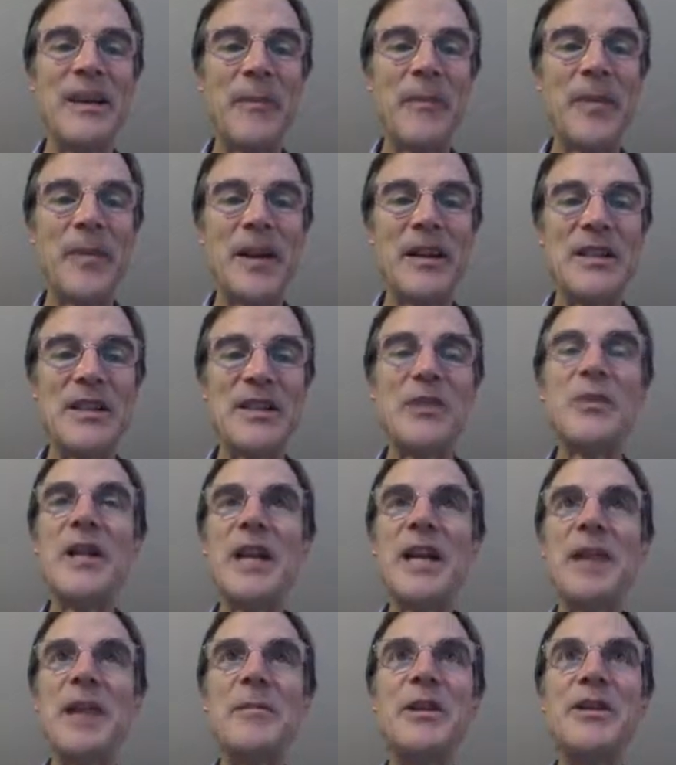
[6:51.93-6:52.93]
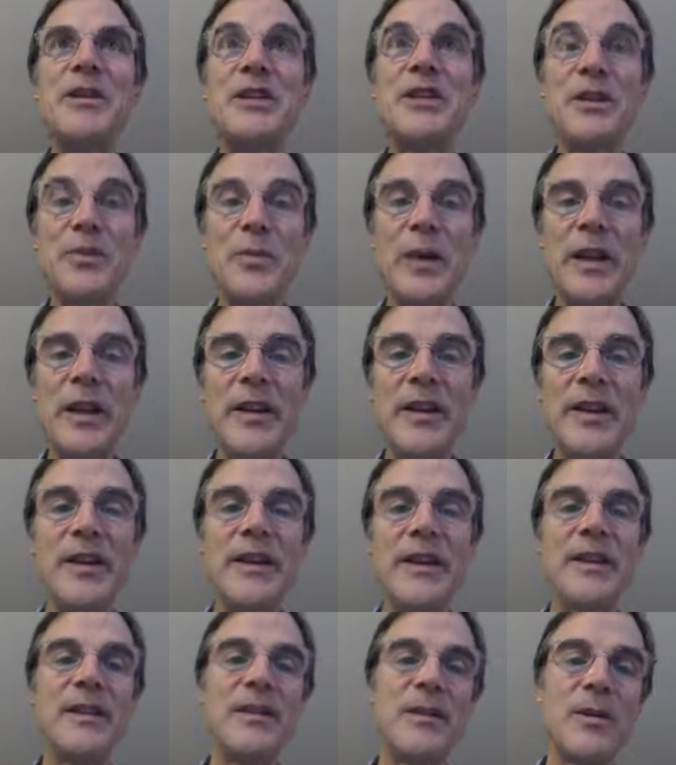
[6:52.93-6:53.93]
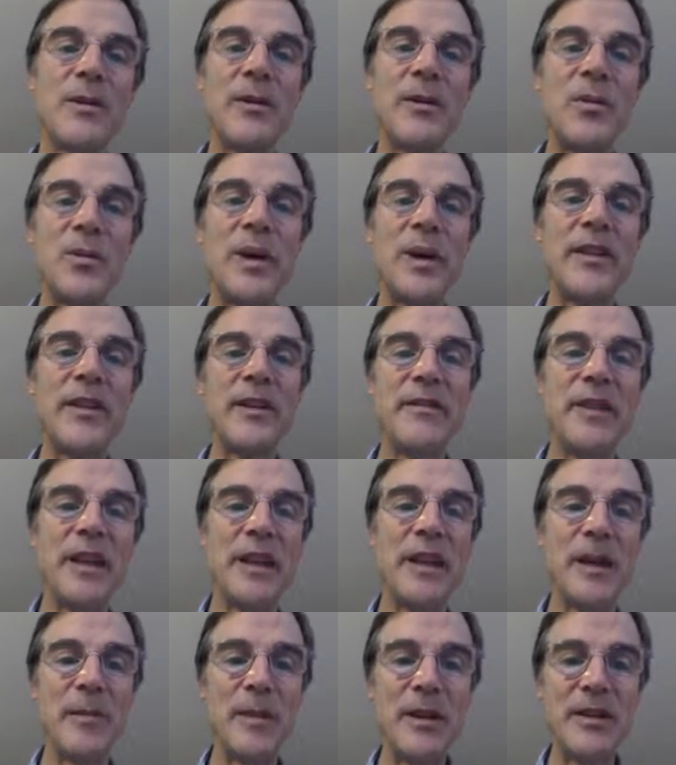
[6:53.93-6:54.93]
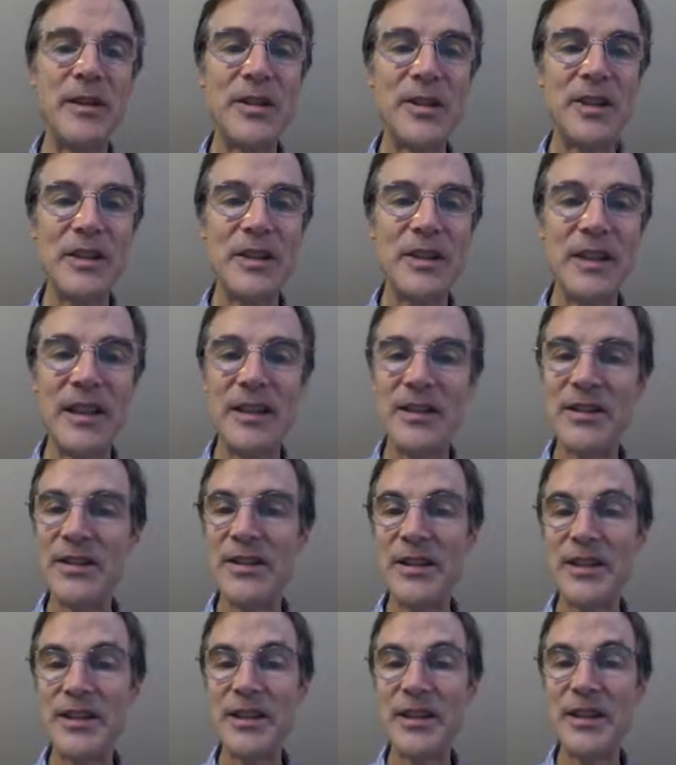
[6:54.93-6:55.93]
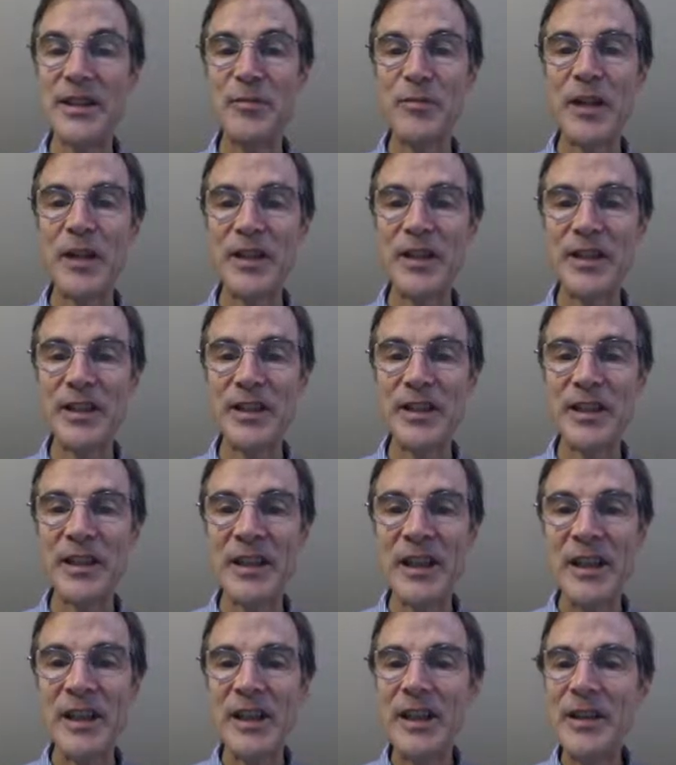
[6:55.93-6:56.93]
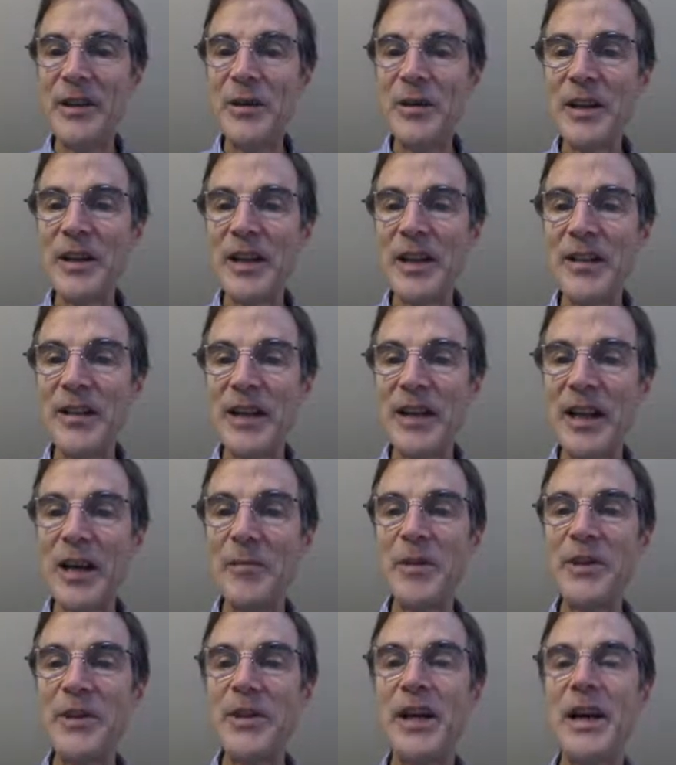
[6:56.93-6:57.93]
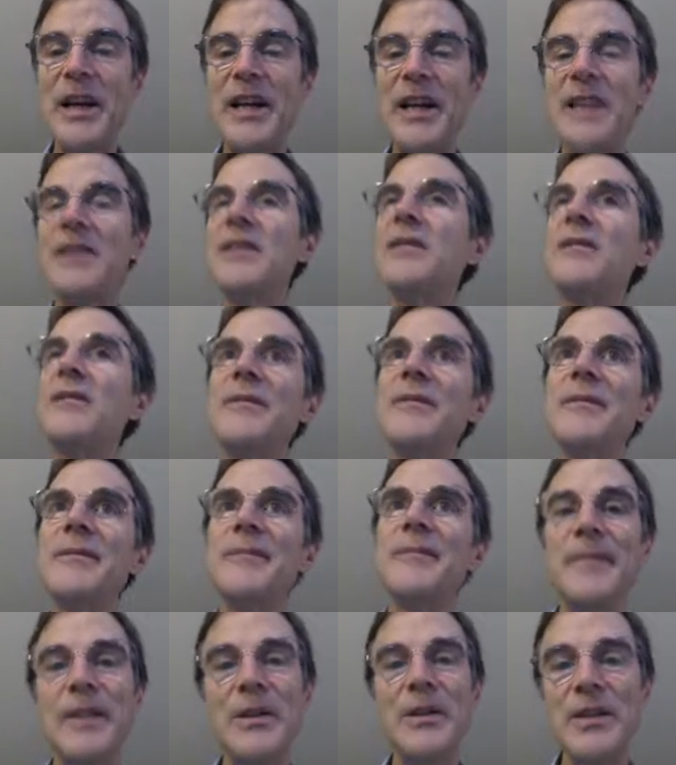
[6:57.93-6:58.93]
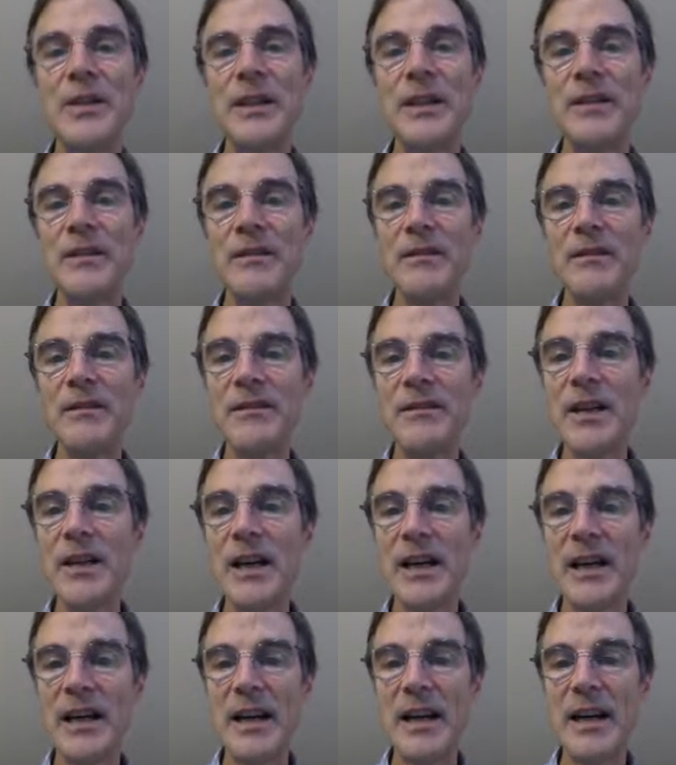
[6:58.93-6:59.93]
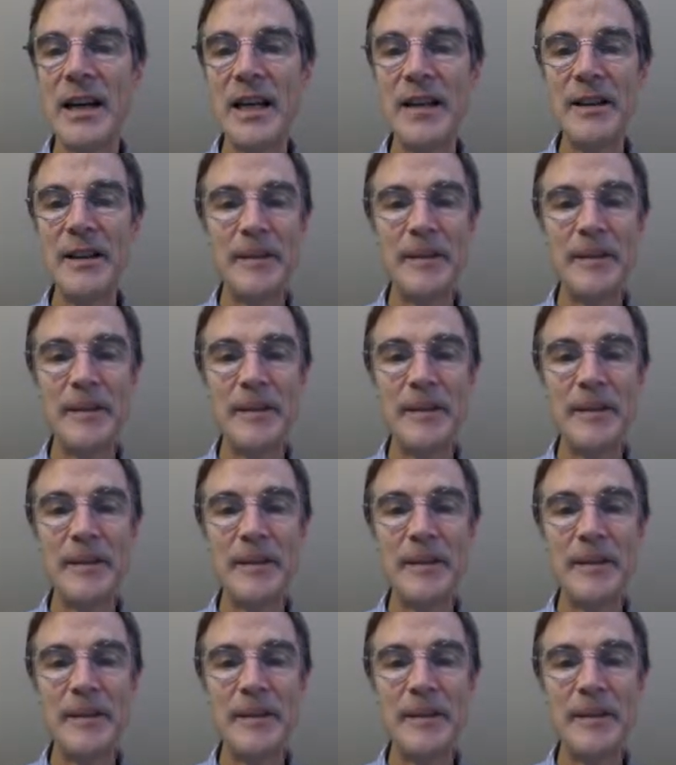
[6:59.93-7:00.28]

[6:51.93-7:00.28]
Uh, so the image's width, or the width of the image, is this expression. You can get the image height using dot height.